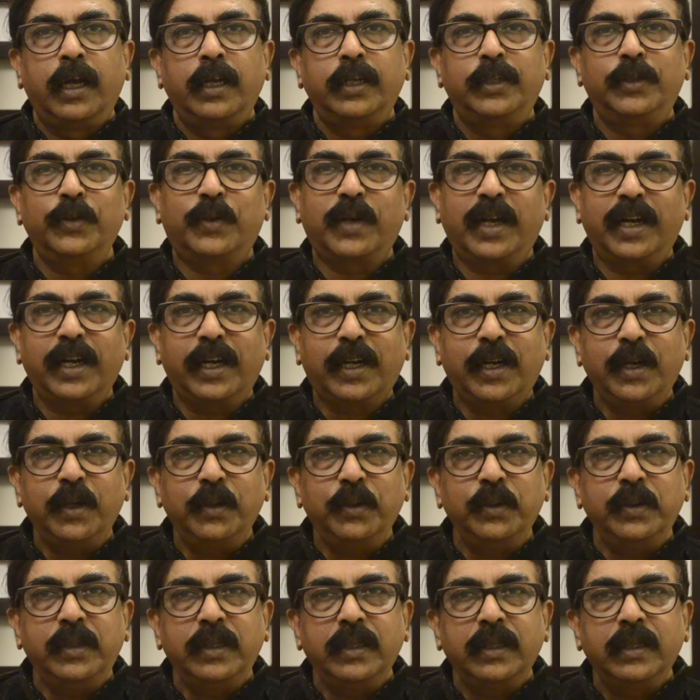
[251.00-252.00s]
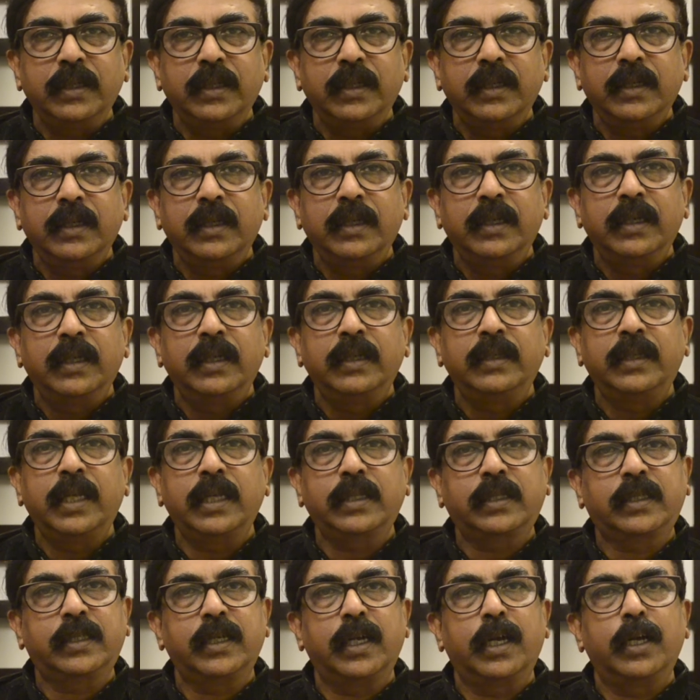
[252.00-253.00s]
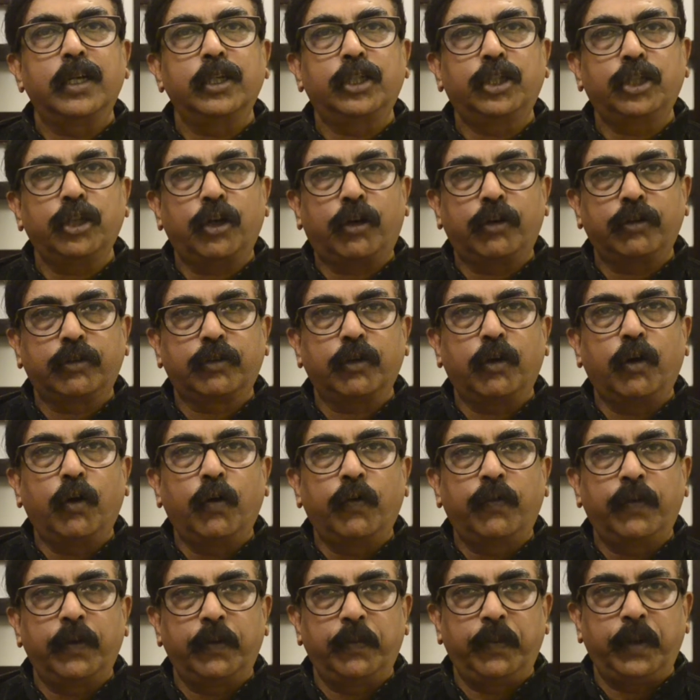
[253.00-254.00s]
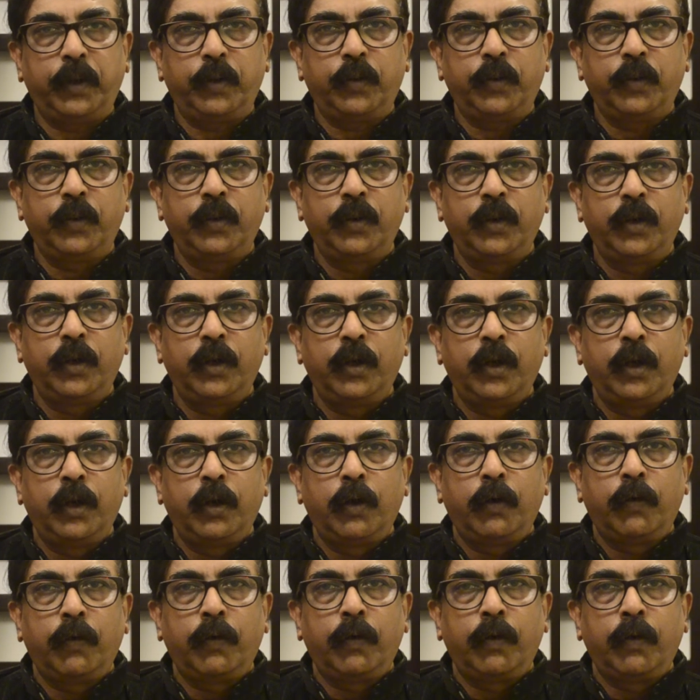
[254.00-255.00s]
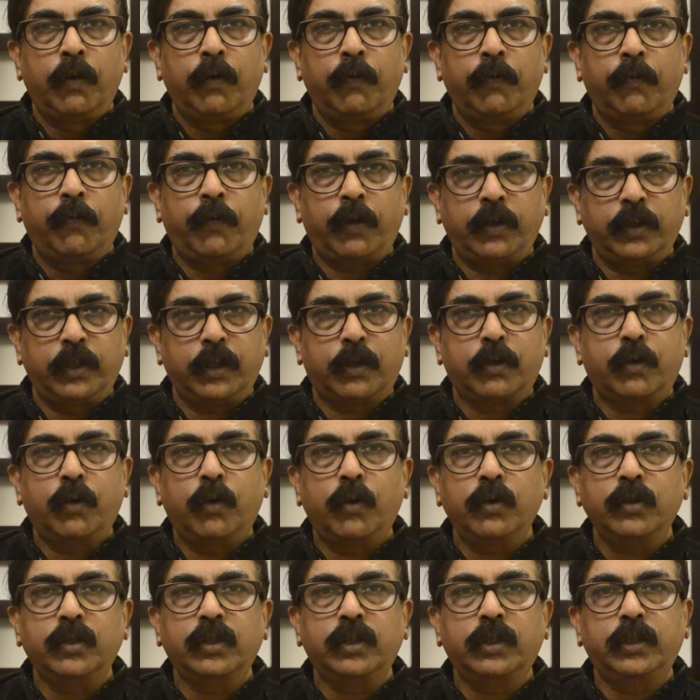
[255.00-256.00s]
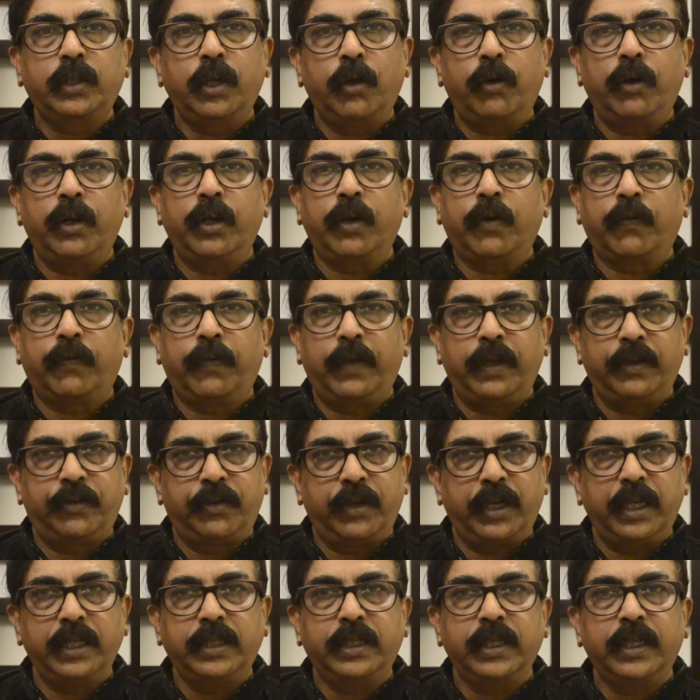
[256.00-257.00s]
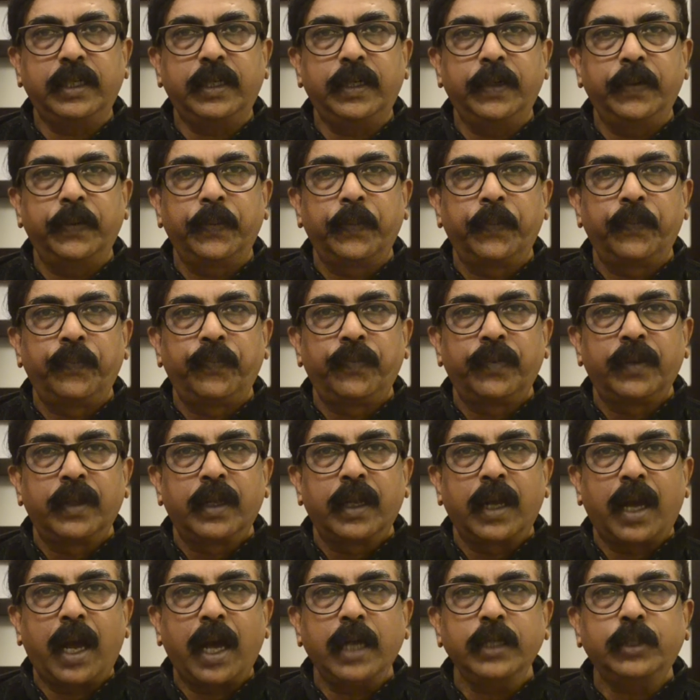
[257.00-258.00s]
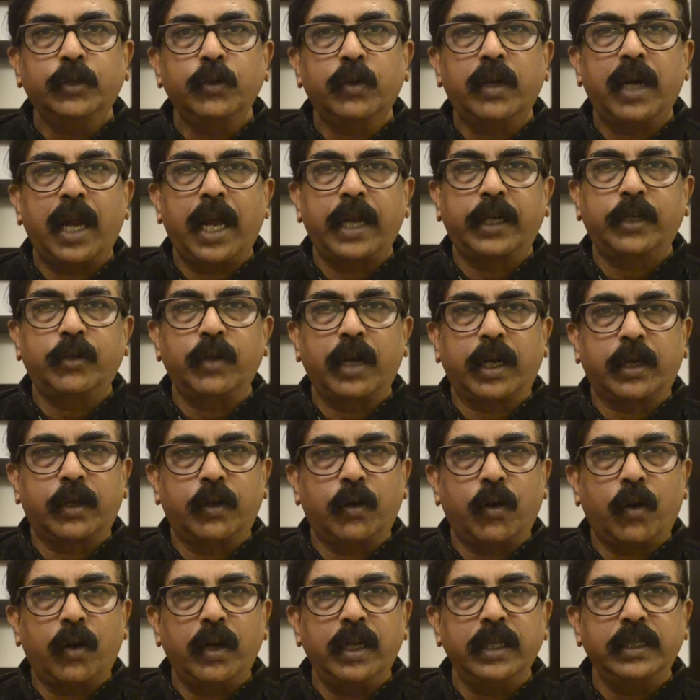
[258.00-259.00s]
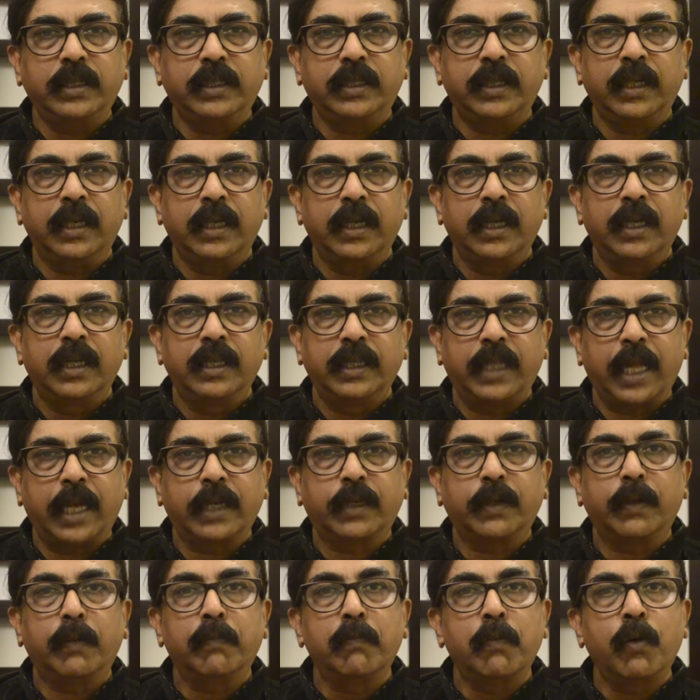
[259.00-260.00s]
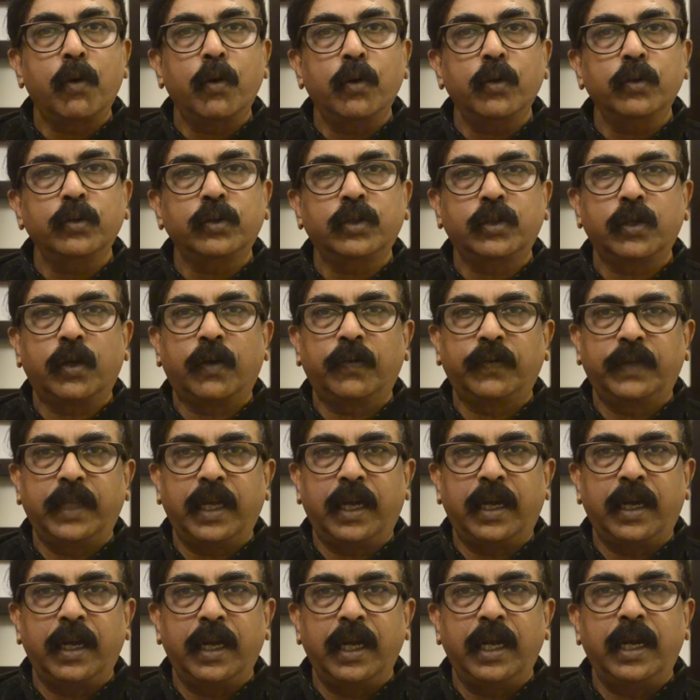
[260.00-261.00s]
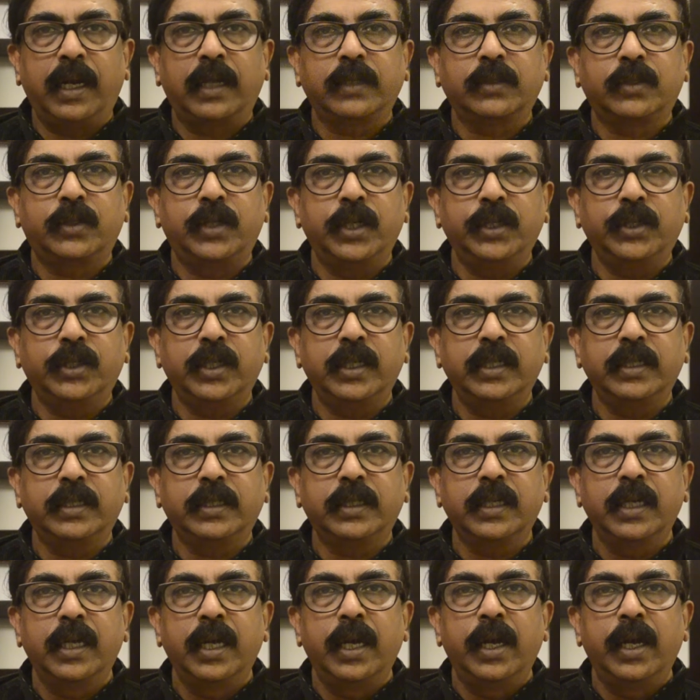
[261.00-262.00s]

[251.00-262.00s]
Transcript: To conclude this short overview for the course Theory of Literature, I should like to acknowledge that most of the illustrations